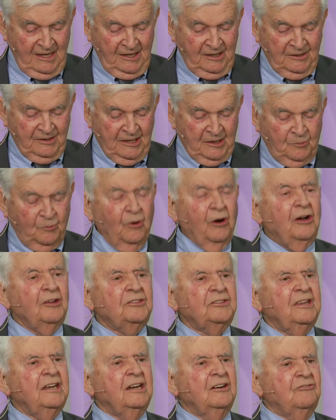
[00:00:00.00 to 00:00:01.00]
that
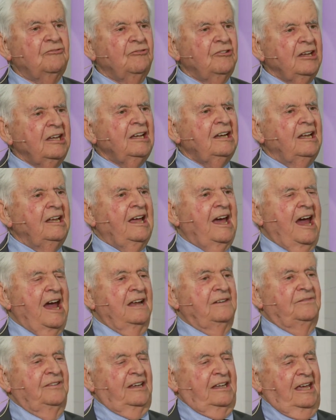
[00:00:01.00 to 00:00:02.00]
what they're really
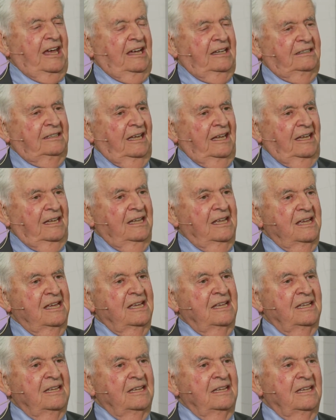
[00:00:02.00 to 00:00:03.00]
advocating
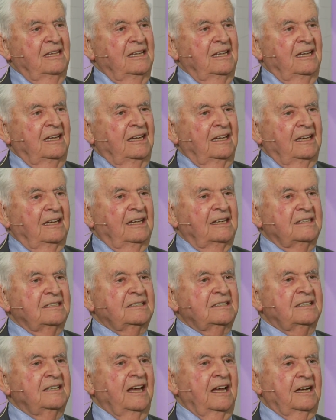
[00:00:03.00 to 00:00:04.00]

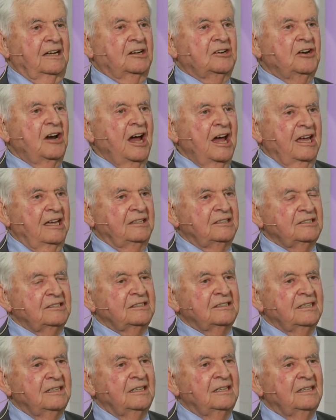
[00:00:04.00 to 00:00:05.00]
is that
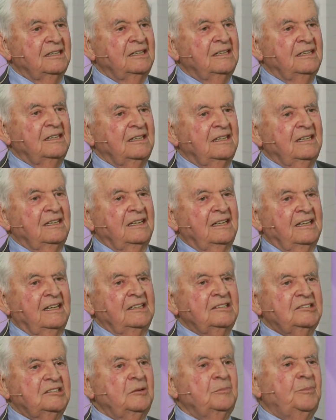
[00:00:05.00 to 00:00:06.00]
Christ
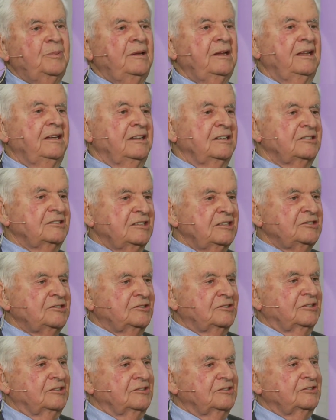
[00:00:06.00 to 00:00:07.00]
is simply an
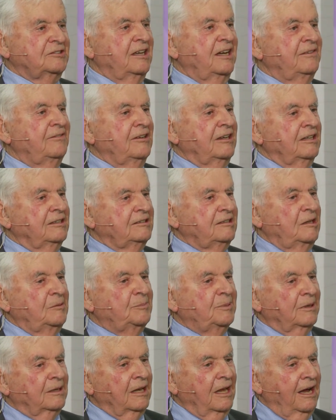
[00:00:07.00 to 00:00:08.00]
assistance to having a
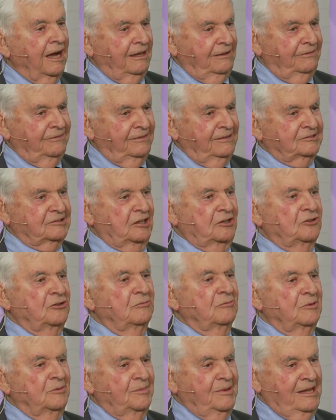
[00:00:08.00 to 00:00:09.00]
deeper life as a
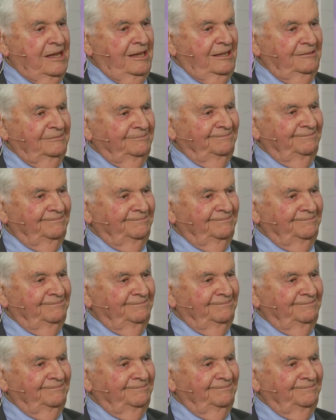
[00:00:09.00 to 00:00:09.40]
human being.